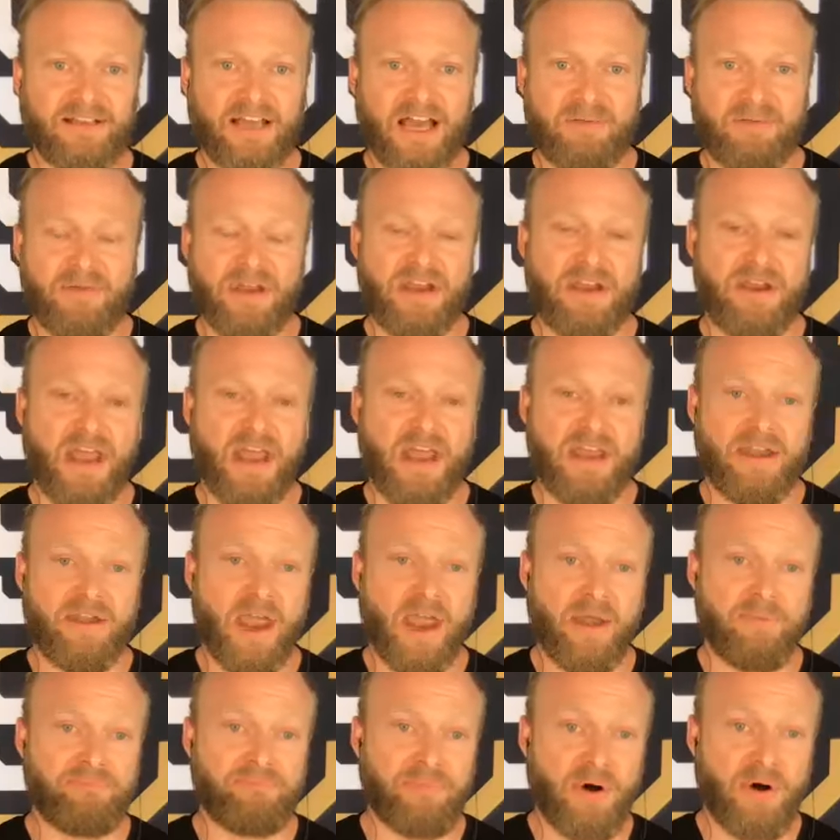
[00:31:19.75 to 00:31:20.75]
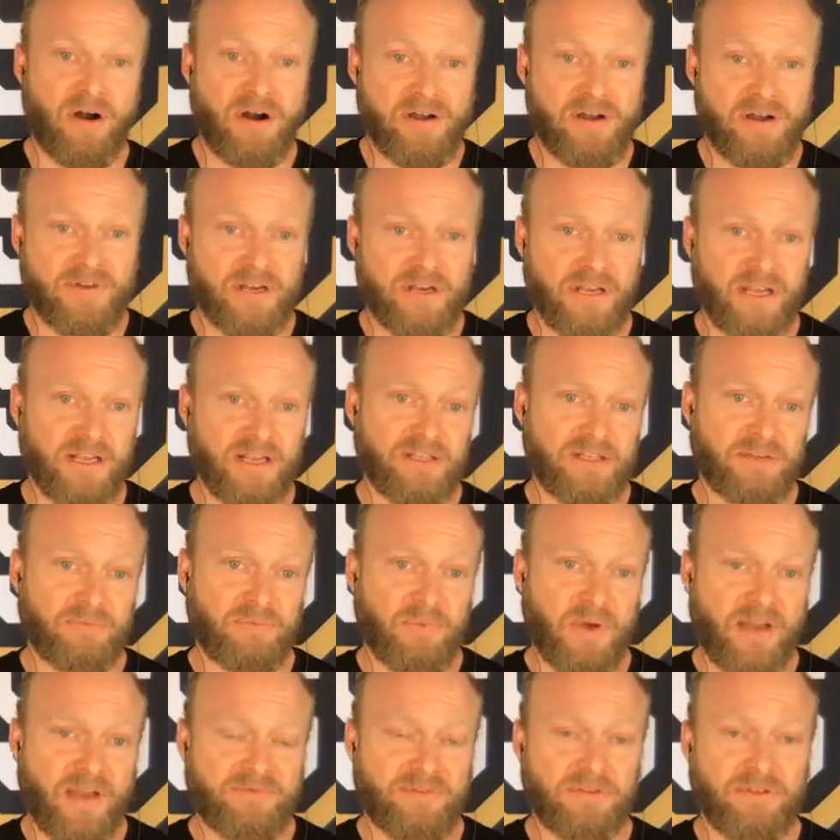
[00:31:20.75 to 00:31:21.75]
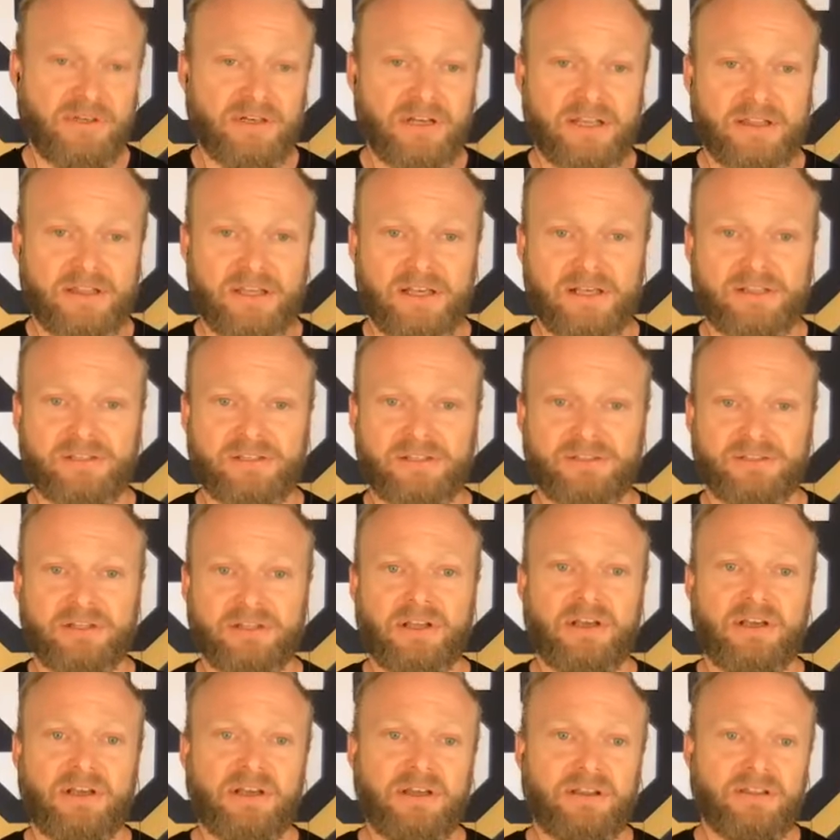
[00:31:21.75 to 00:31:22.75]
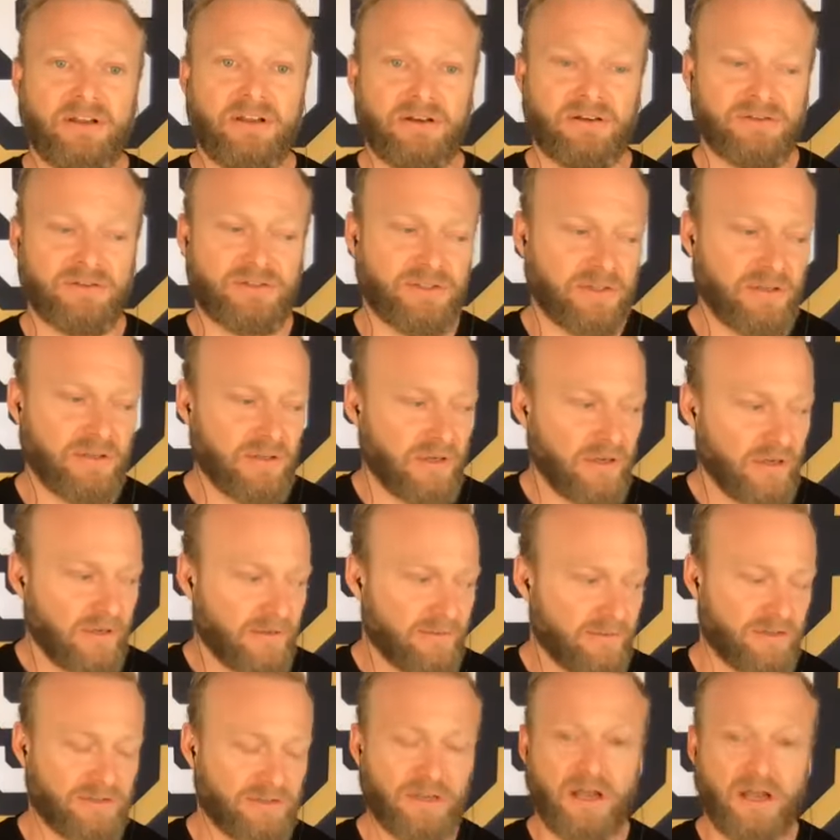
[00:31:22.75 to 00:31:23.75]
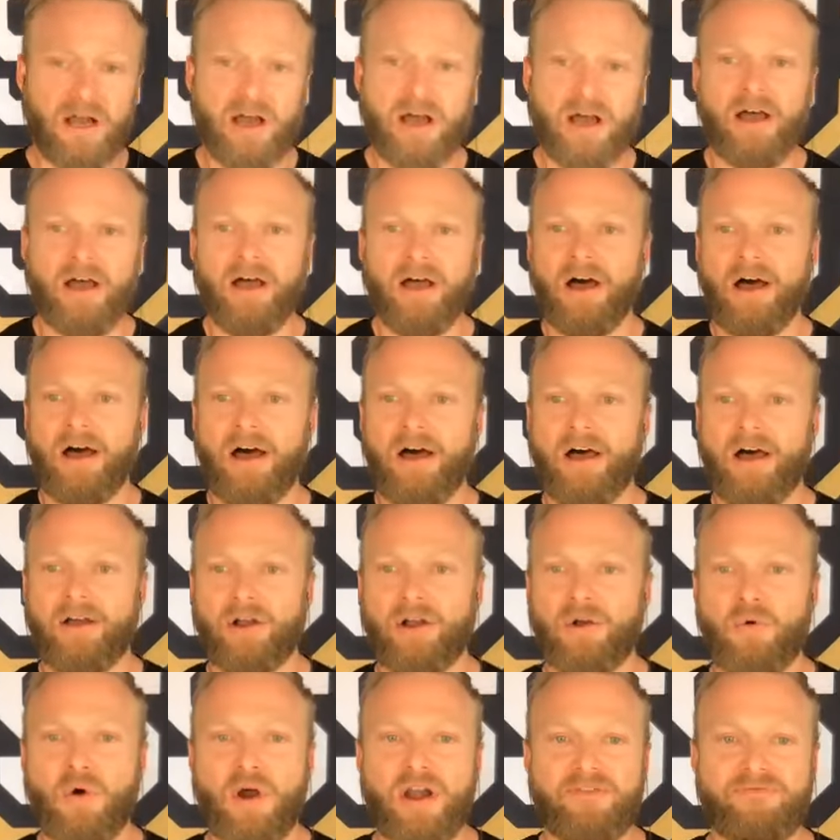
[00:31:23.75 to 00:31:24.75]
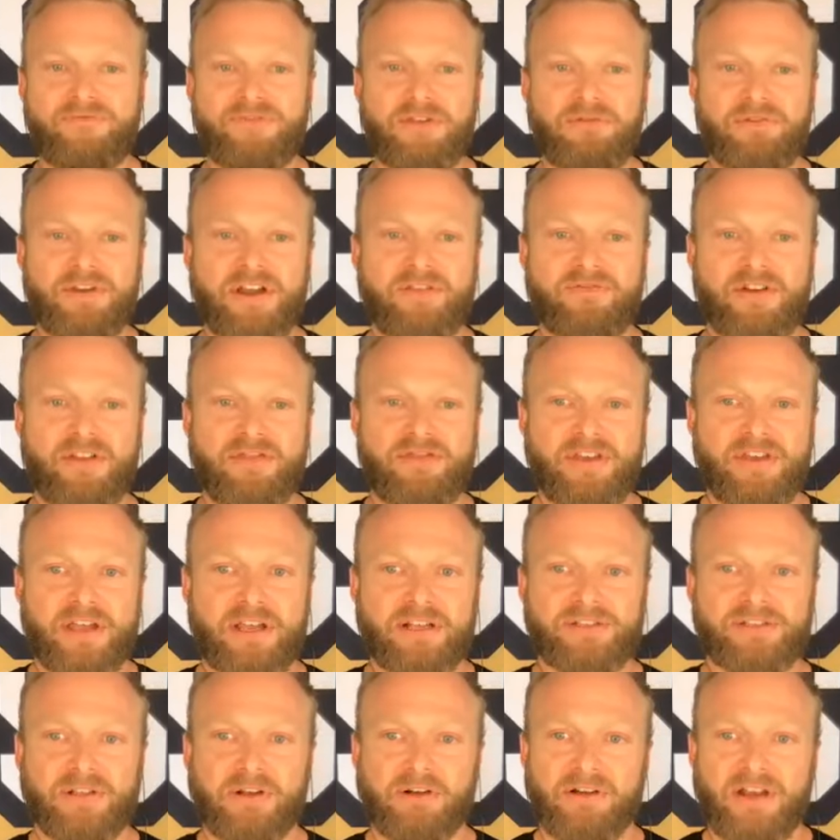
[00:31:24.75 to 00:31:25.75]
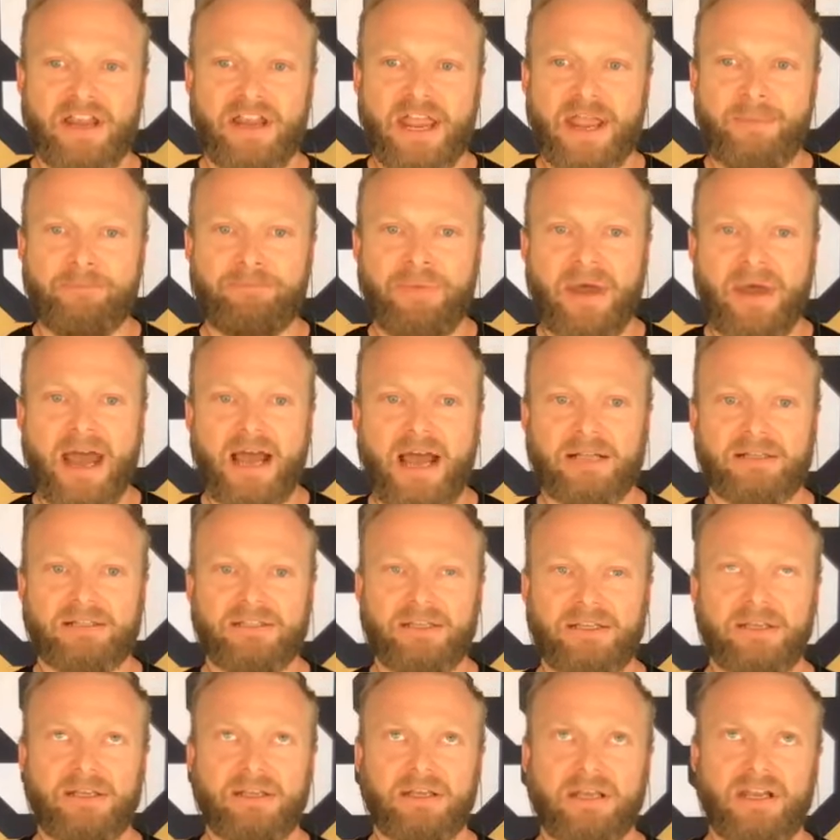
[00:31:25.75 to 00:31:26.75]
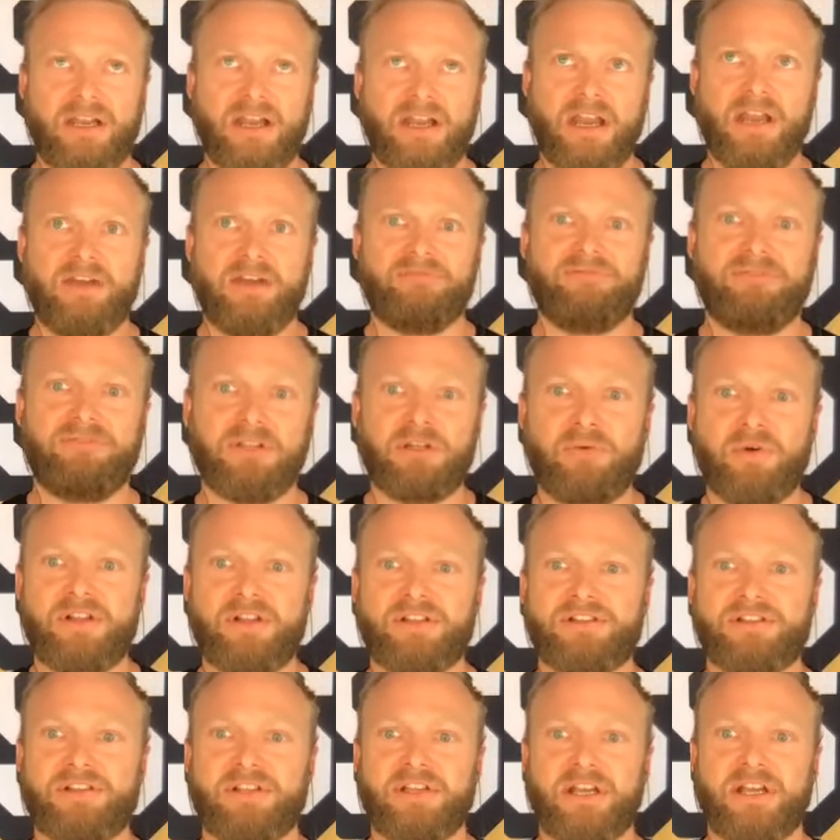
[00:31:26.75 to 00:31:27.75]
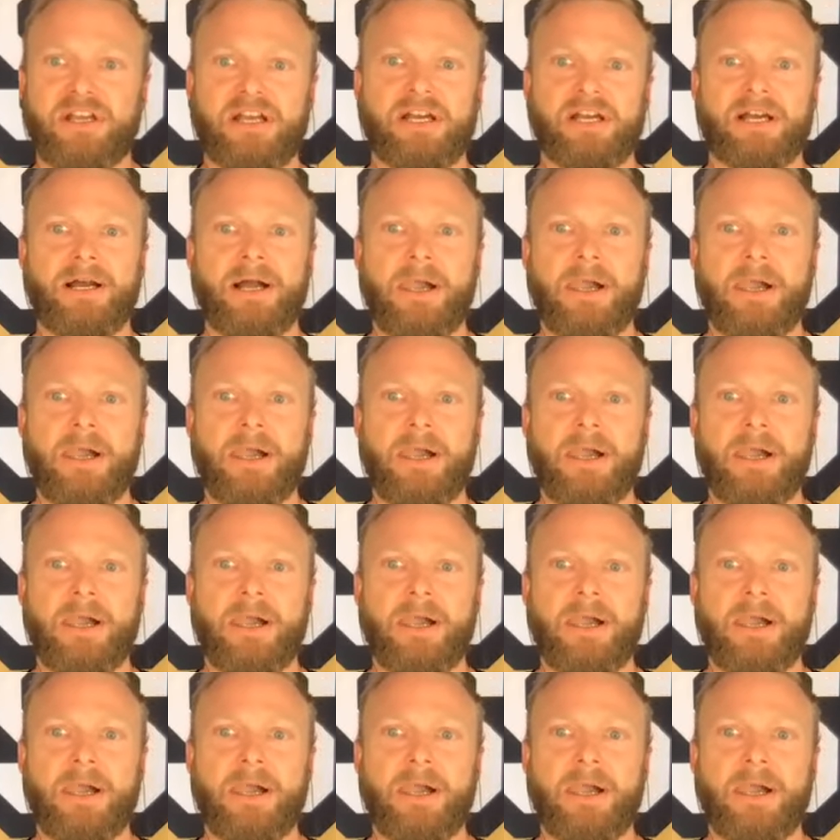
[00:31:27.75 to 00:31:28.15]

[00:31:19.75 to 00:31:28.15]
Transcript: I mean, and part of it is we have to look at this as there's quite a few different things that are impacting and influencing